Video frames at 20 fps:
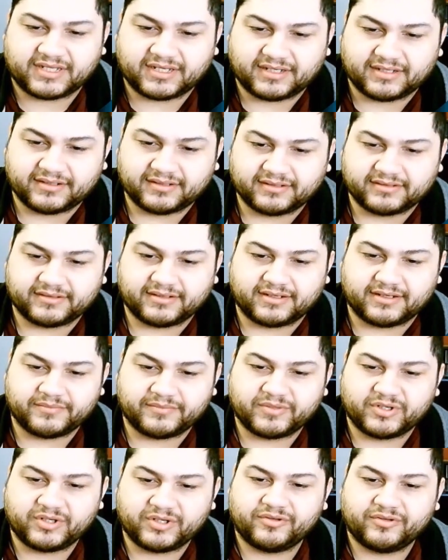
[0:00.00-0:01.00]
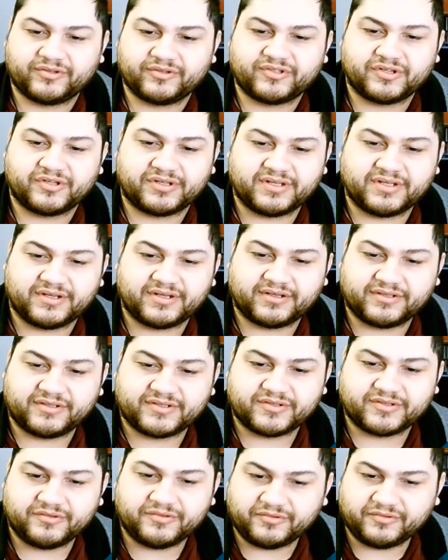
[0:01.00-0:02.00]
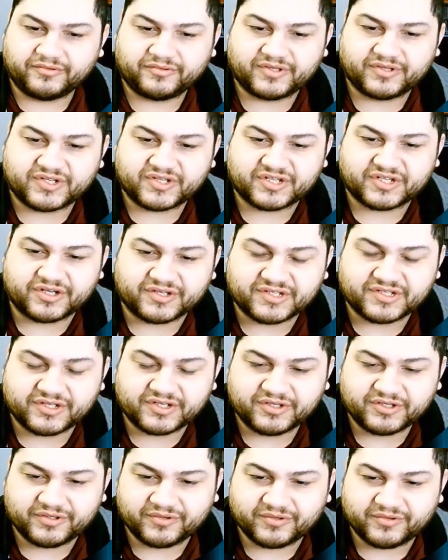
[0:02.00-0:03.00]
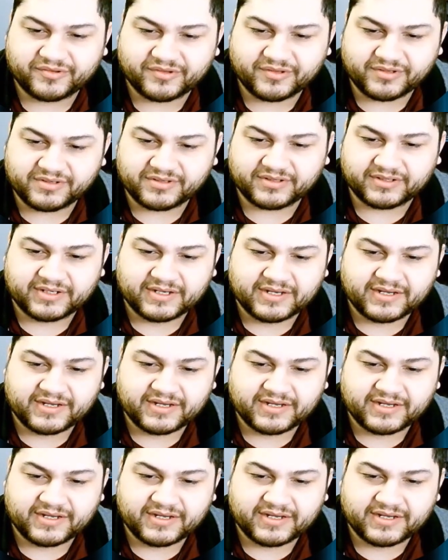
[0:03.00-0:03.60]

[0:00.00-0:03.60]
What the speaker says: and I'm here today to discuss to you the